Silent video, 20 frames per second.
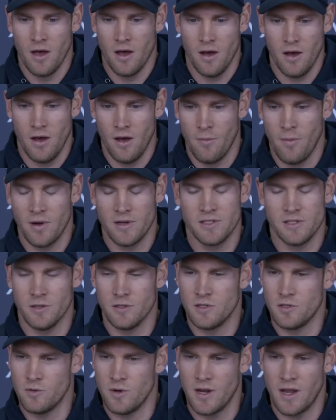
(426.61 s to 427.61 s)
uh, amongst
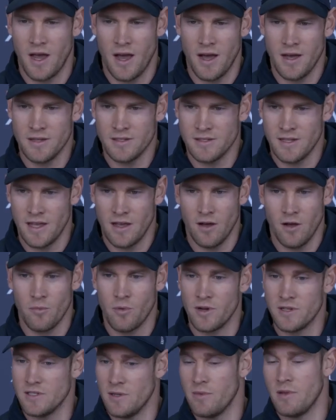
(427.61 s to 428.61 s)
those three guys, they all
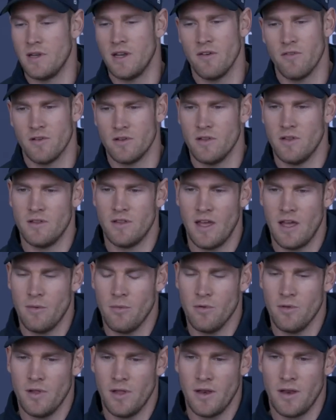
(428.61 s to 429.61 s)
bring something different to the
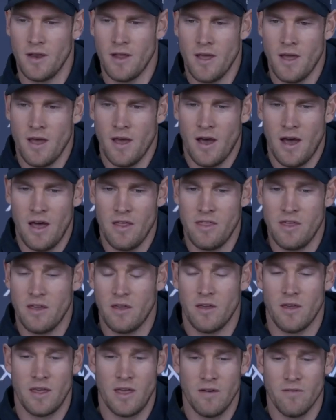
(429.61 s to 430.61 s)
table, and I think
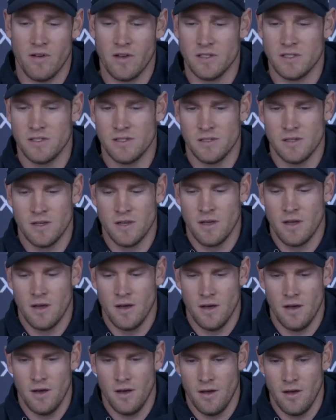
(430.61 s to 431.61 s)
give us
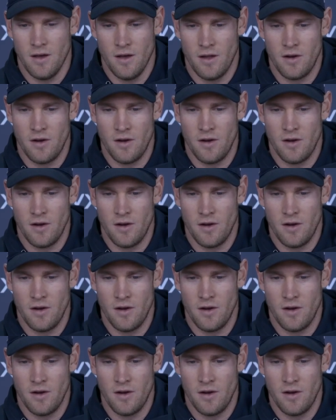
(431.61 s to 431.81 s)
uh,